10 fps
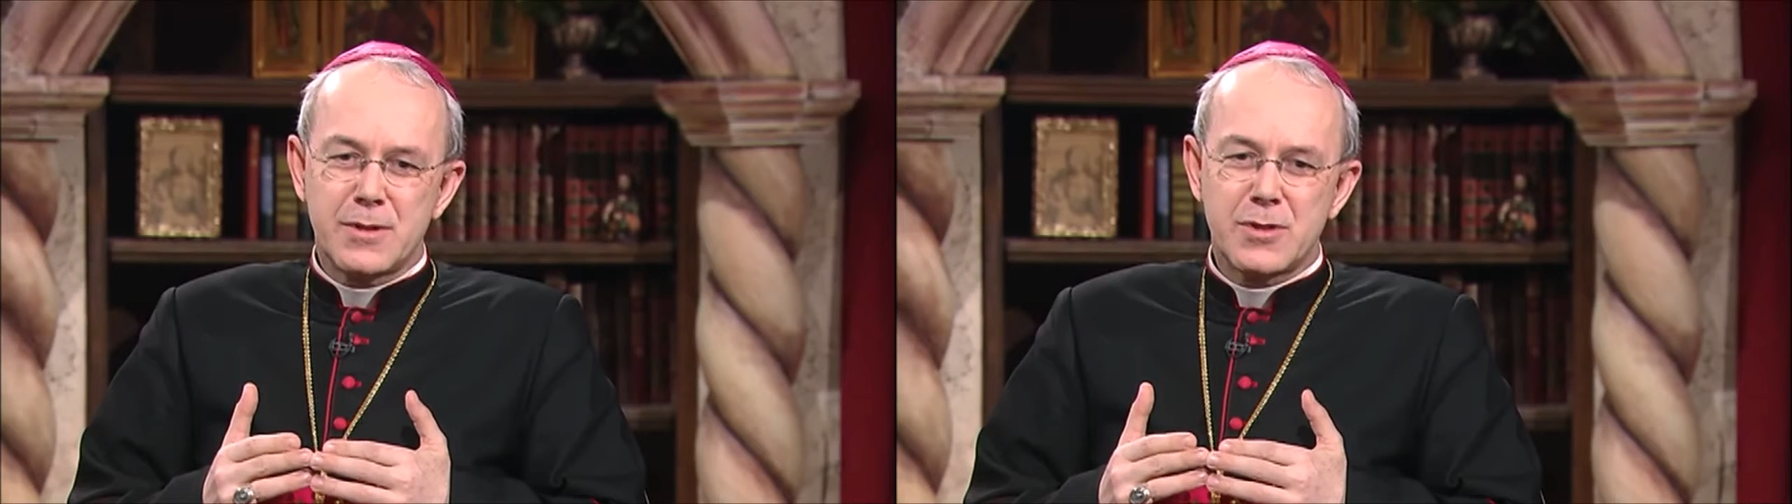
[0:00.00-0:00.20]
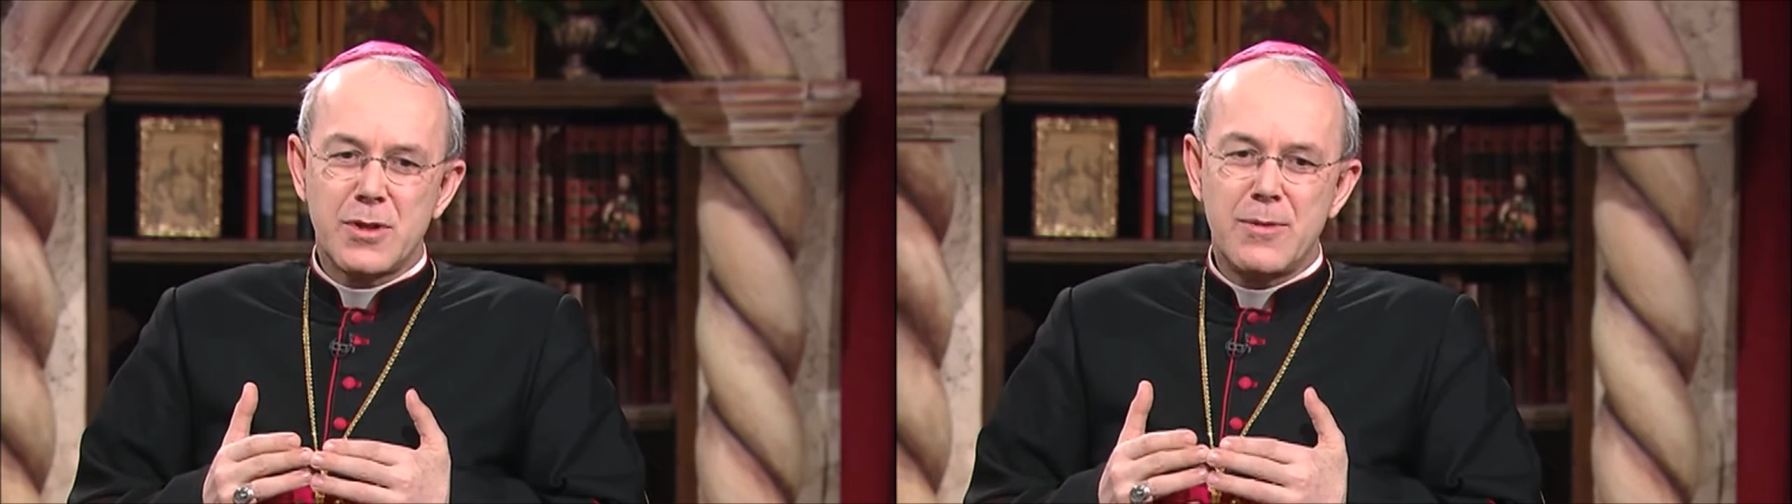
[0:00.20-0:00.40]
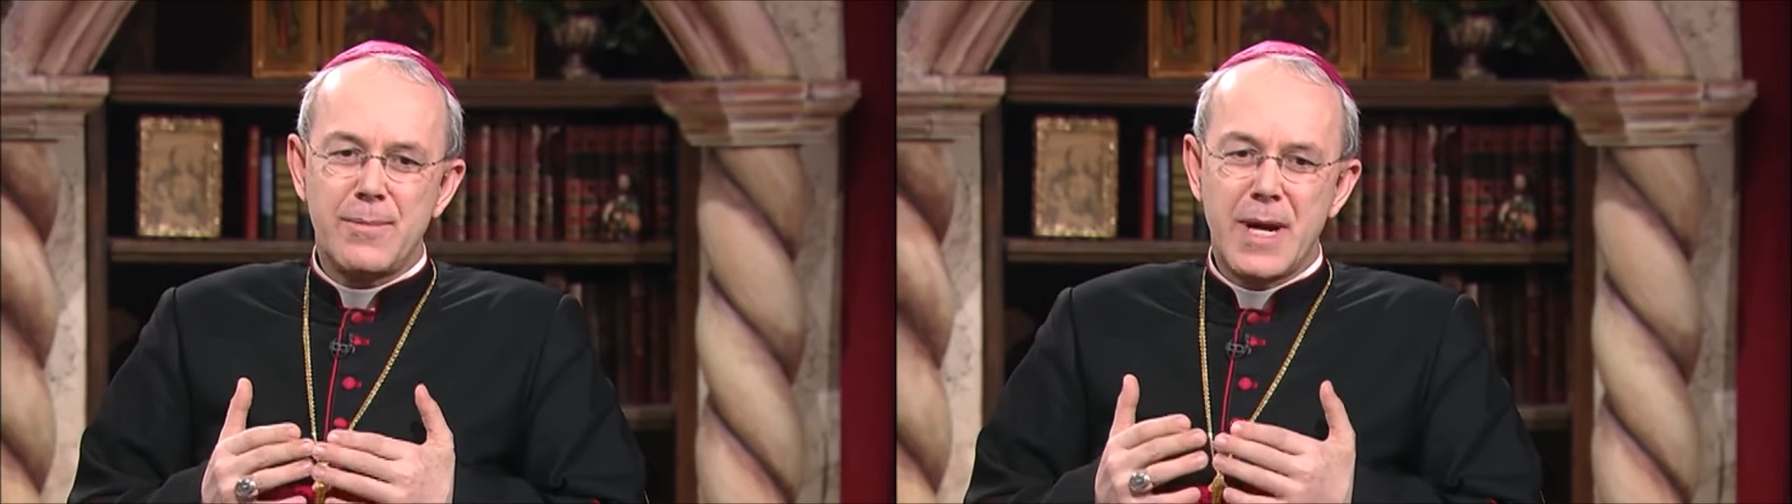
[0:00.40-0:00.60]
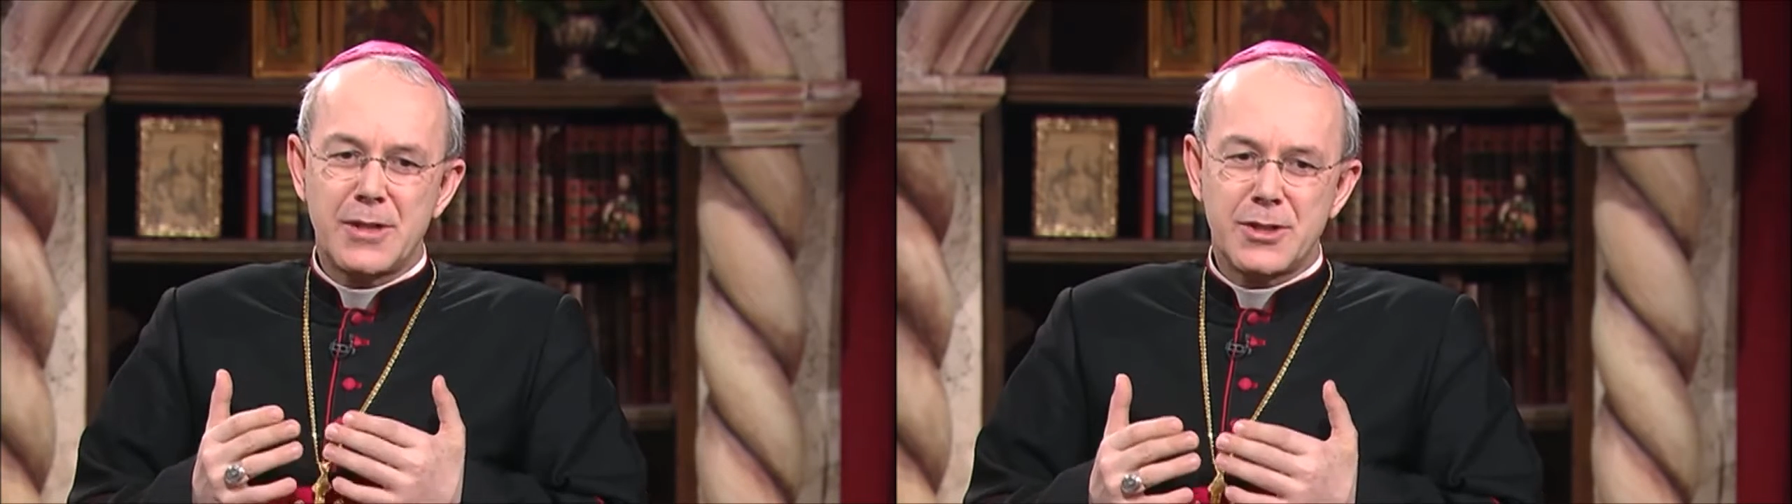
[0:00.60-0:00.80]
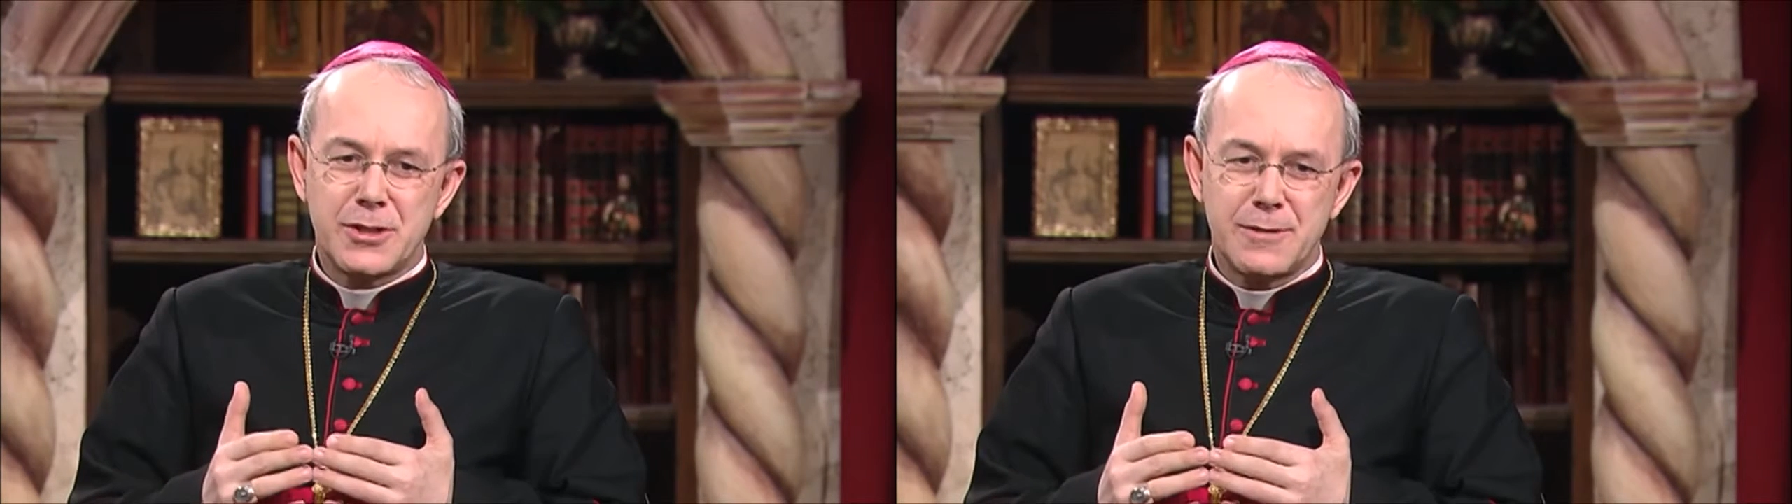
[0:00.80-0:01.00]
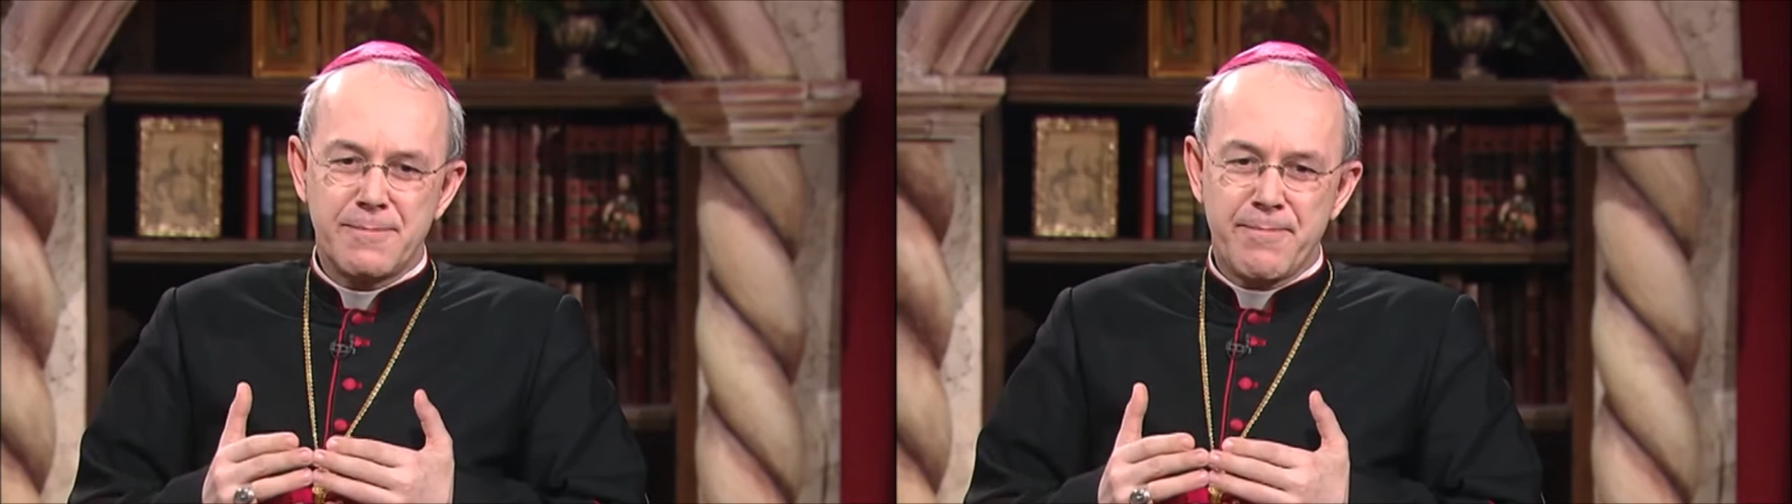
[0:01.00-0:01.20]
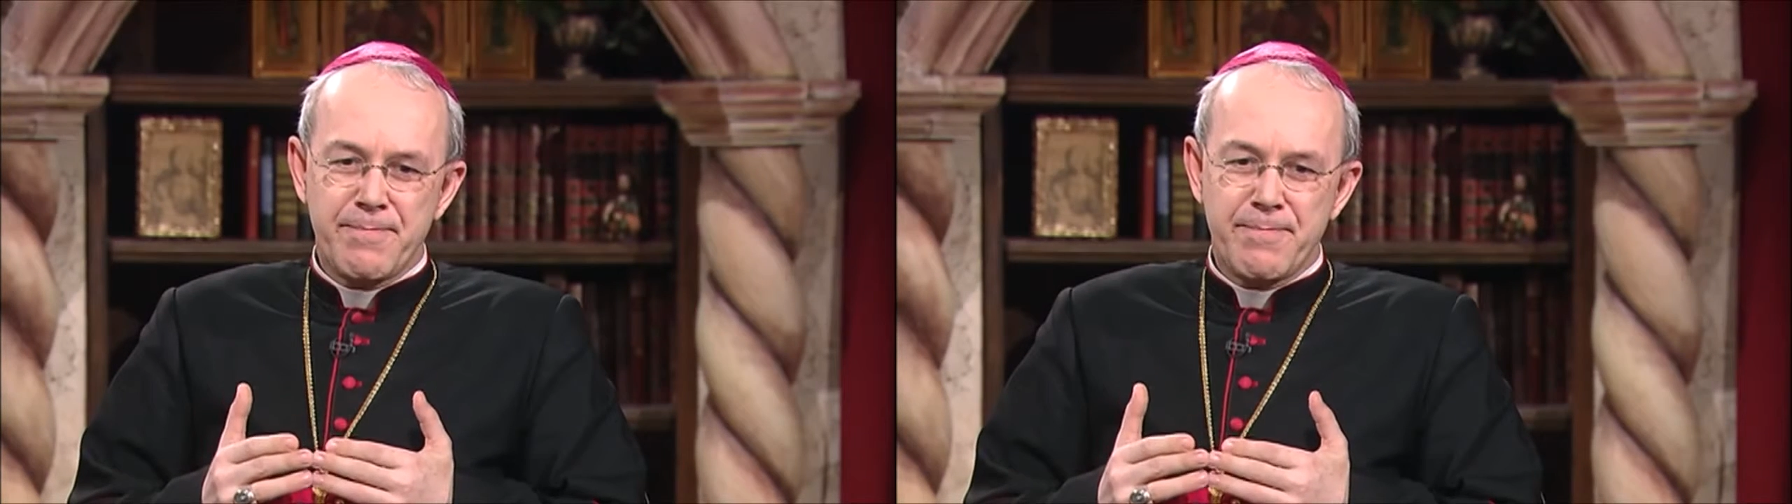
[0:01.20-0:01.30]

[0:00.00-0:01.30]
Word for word: so much